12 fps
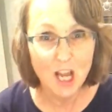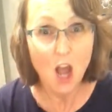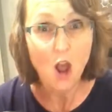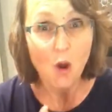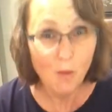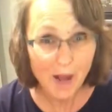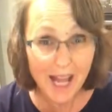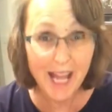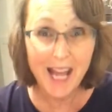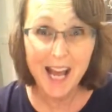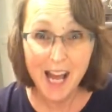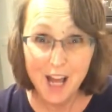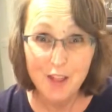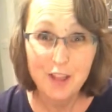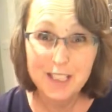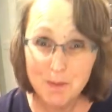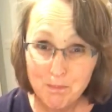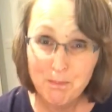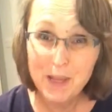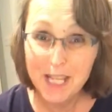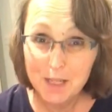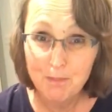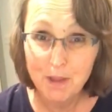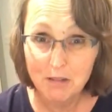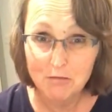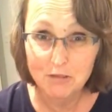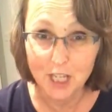to show you a lovely little before and after